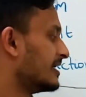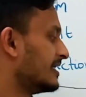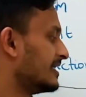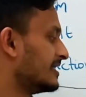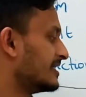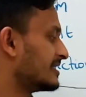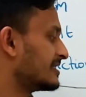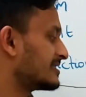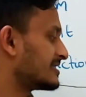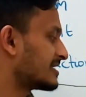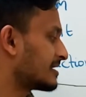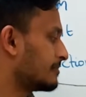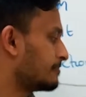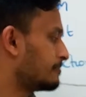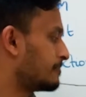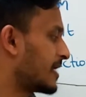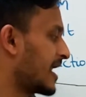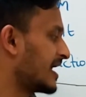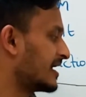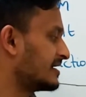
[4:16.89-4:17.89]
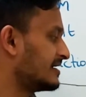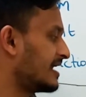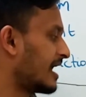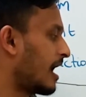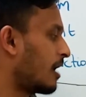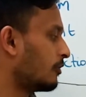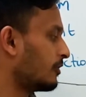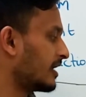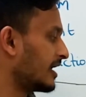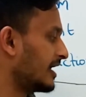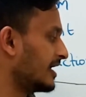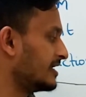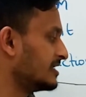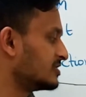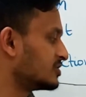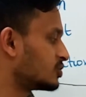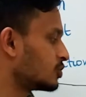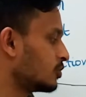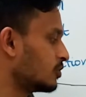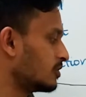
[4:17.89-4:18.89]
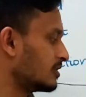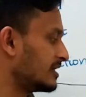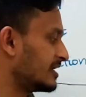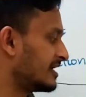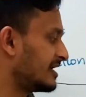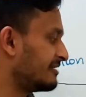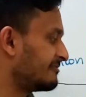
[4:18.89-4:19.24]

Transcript: is breakdown into